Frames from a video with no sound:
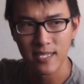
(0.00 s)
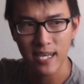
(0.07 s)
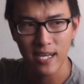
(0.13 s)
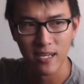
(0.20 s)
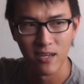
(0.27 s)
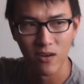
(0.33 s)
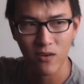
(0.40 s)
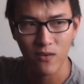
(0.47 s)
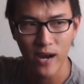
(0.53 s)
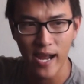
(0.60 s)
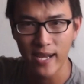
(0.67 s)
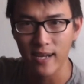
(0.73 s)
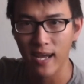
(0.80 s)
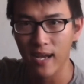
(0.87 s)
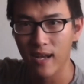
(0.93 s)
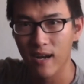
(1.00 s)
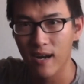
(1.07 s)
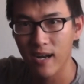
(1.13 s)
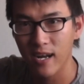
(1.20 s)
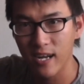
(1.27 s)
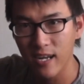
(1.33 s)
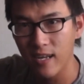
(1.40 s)
a little crack, like
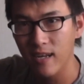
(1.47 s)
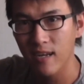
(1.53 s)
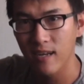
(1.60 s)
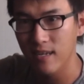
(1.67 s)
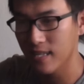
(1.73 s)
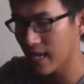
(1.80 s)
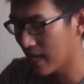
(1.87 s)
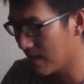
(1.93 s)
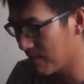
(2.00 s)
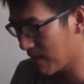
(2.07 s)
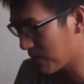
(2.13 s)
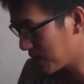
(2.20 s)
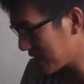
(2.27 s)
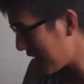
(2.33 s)
that. And I'm like, what the